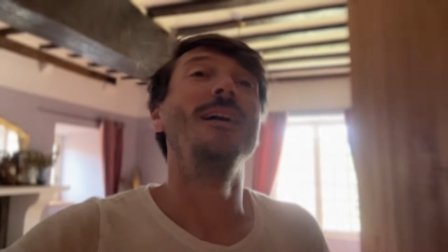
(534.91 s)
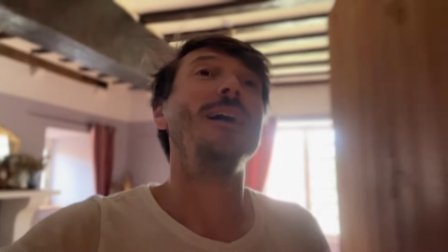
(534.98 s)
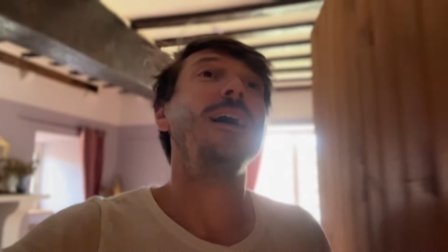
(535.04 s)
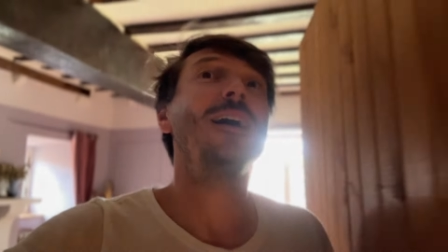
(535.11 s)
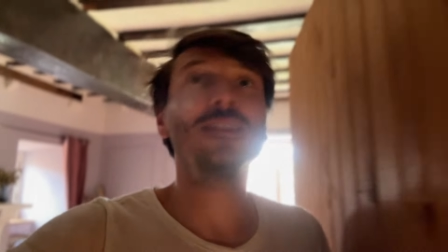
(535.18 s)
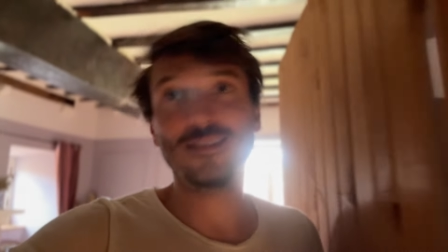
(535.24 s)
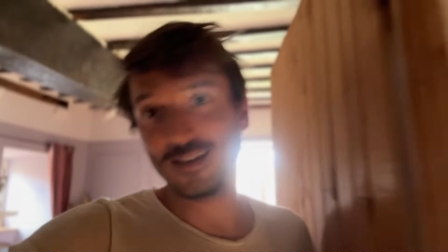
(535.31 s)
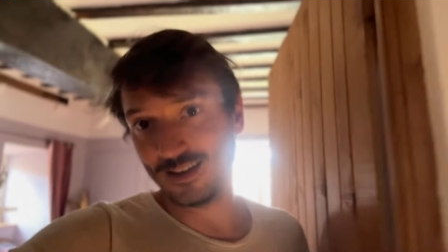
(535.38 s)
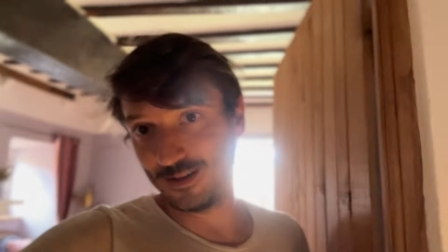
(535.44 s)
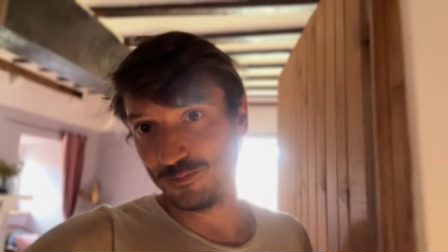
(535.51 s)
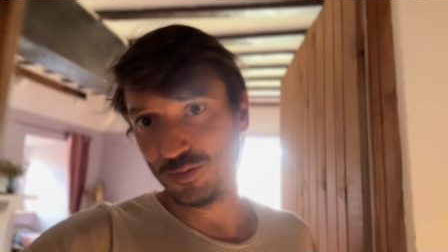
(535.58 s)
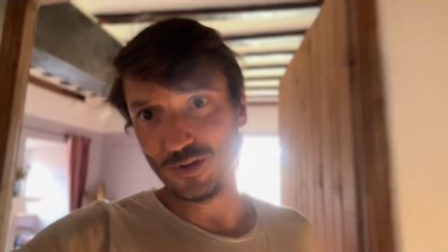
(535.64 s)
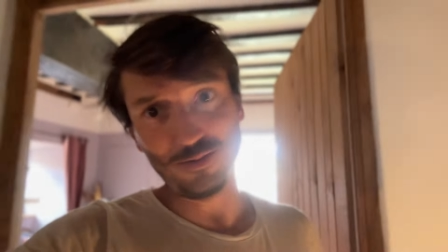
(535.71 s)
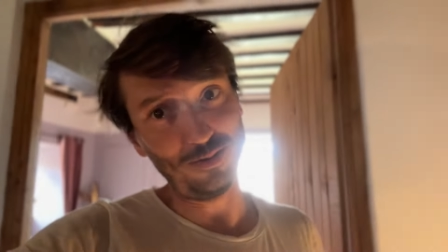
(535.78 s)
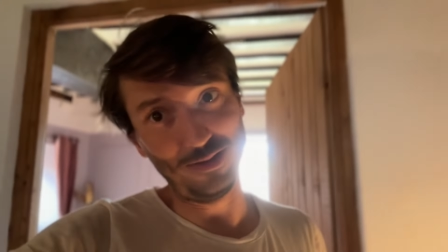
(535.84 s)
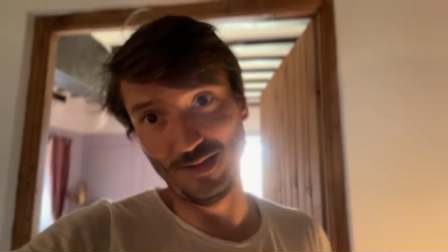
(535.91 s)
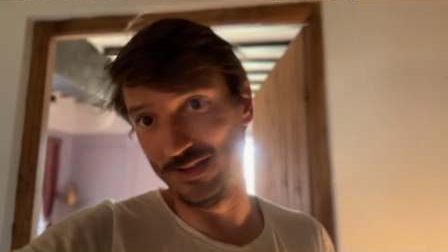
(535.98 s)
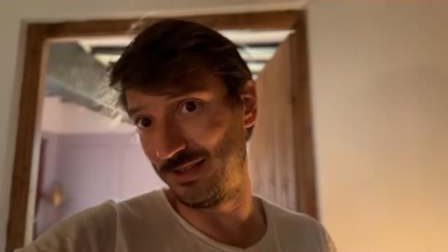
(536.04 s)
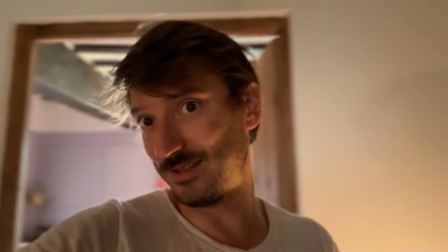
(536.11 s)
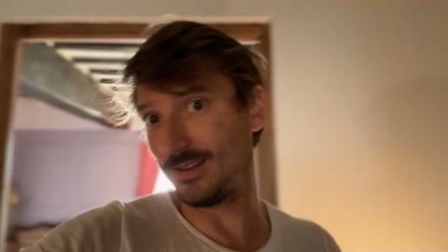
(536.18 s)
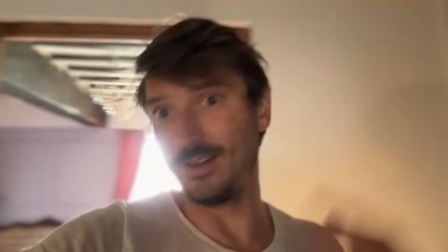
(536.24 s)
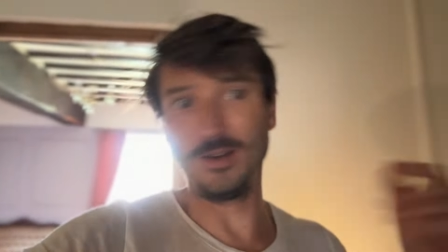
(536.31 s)
And then probably
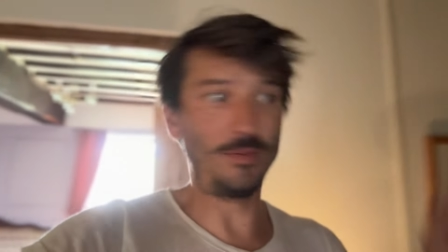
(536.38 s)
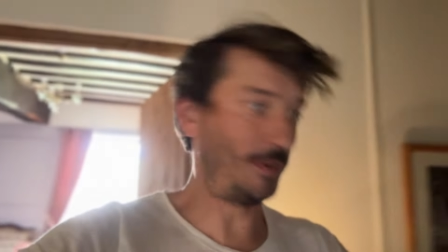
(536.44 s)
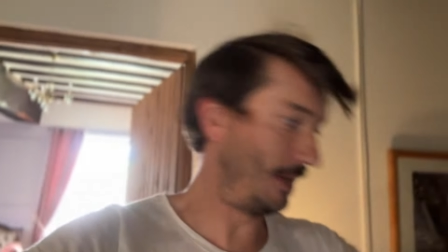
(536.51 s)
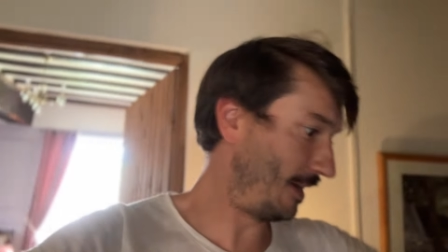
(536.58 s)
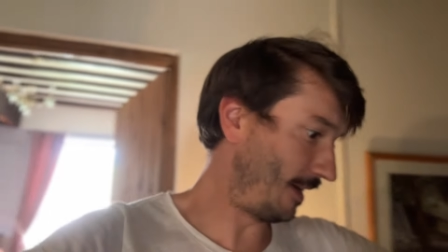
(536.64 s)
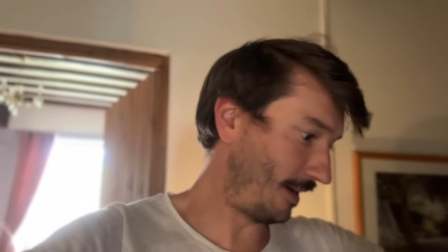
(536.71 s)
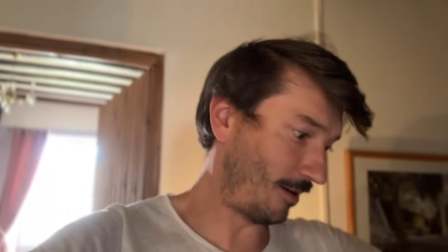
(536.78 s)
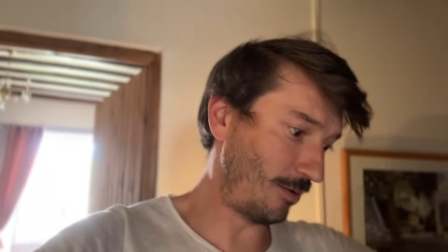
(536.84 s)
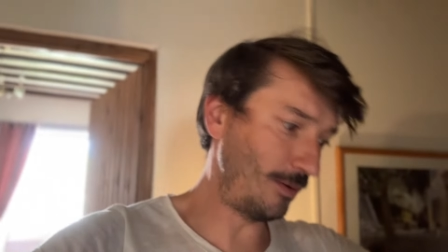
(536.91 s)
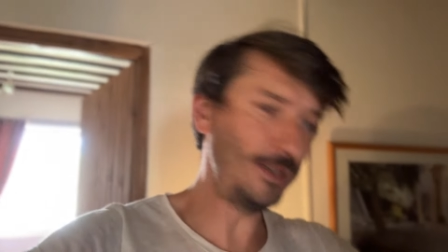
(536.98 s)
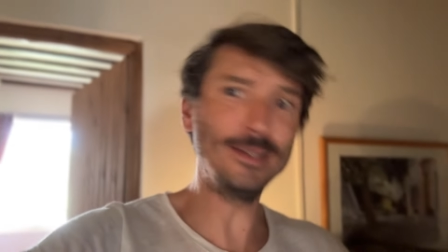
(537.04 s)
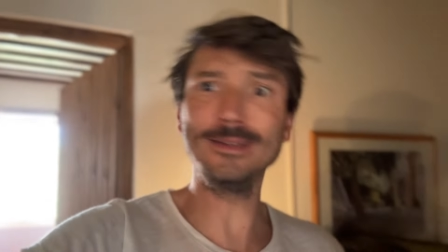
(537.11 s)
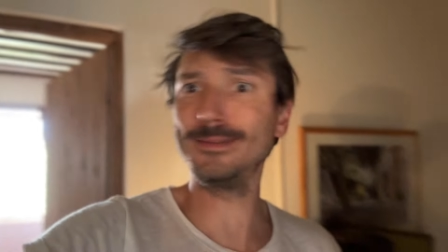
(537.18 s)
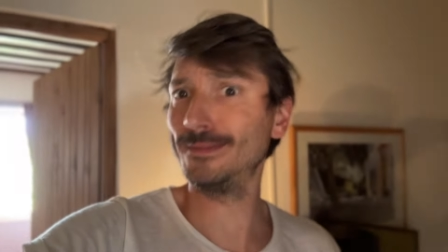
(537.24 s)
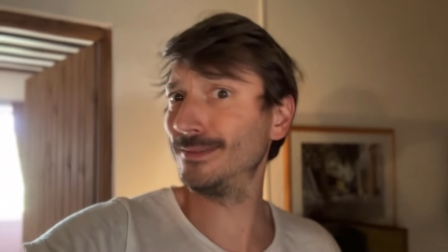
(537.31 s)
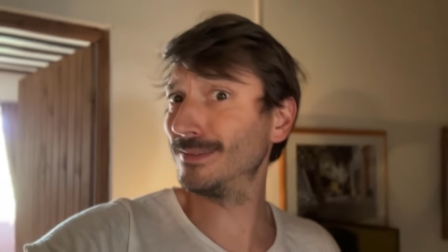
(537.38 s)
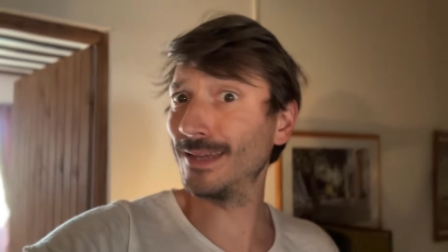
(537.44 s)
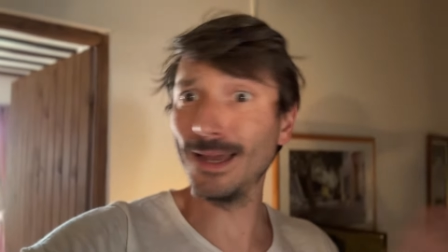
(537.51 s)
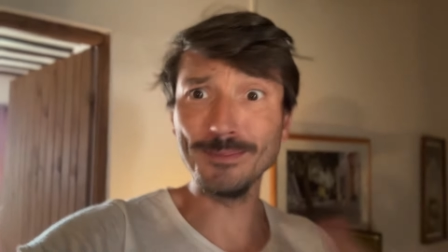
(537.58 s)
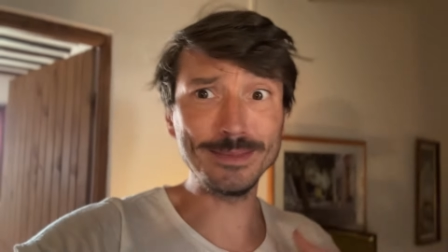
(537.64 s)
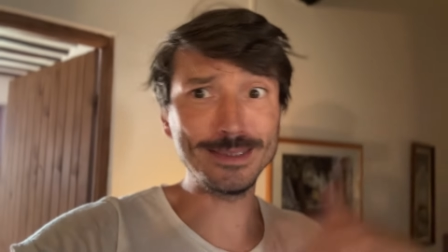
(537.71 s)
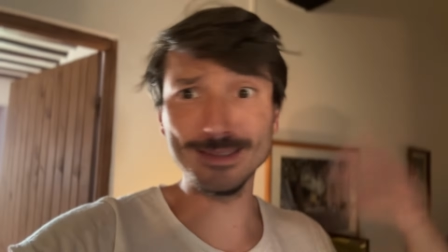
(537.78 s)
it's gonna be like already
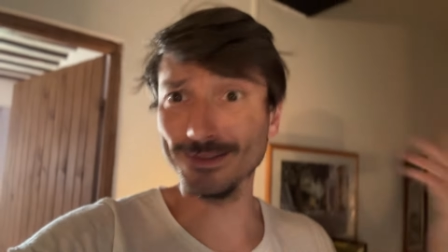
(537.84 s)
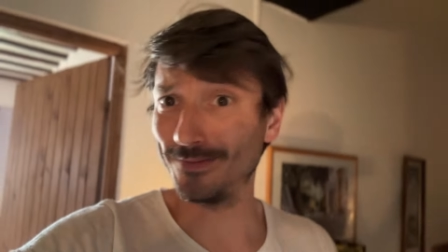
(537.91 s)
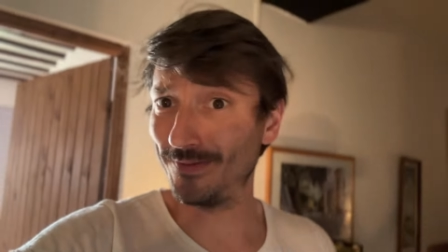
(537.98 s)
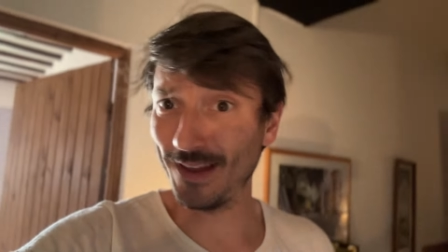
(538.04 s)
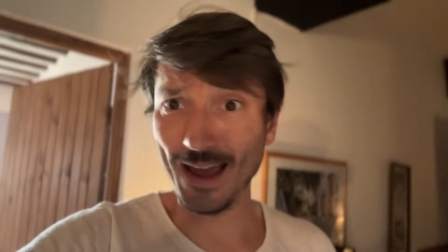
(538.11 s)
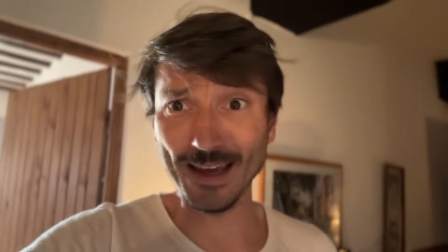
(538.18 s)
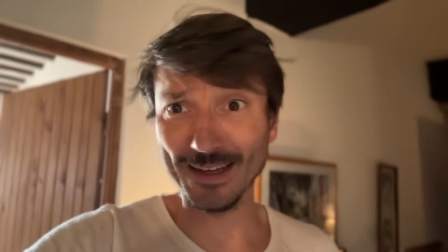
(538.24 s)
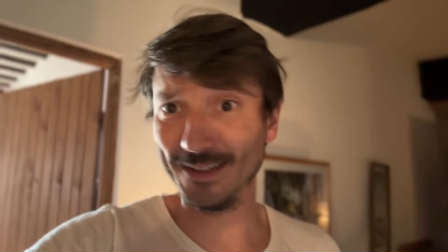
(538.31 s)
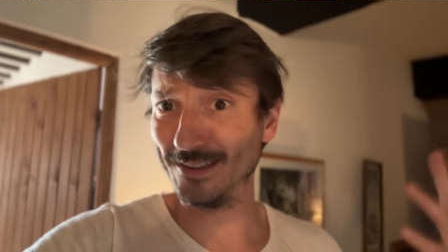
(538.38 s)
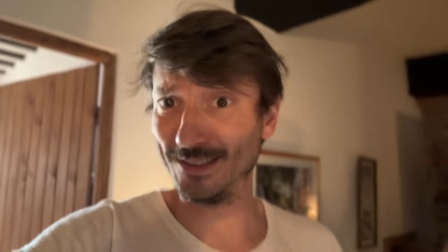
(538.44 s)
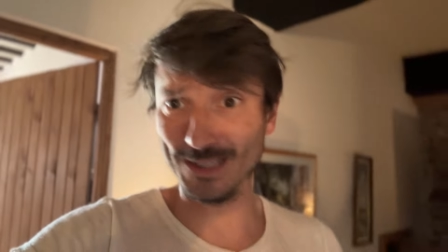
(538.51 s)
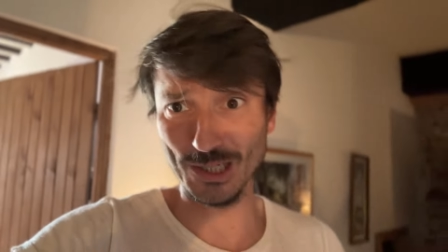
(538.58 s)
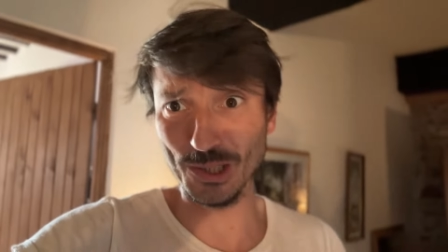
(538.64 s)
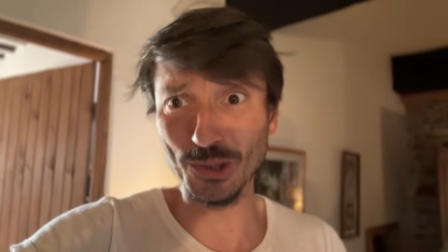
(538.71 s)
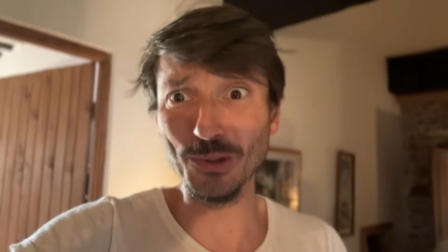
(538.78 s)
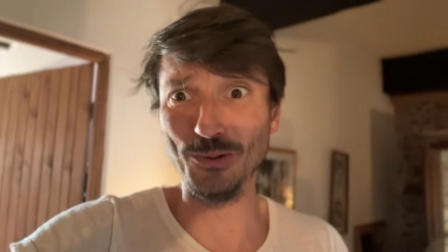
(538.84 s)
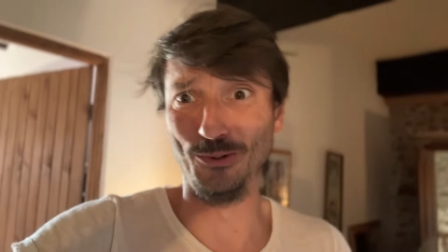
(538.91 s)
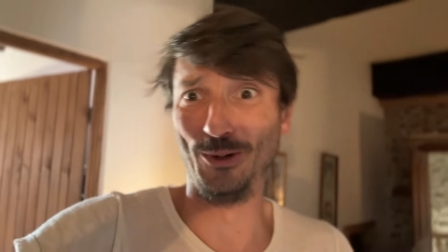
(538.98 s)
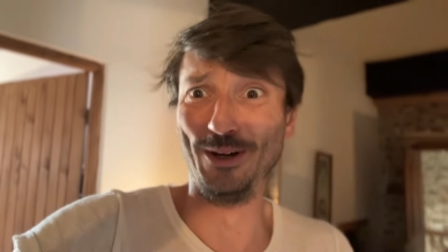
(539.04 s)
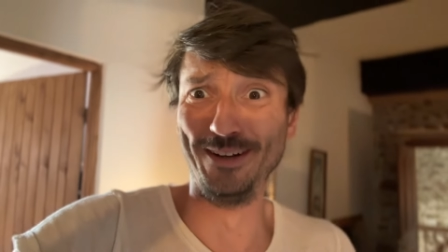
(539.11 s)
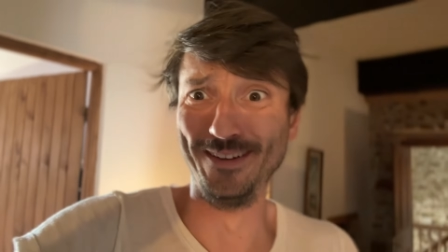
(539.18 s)
times is flying, it's two.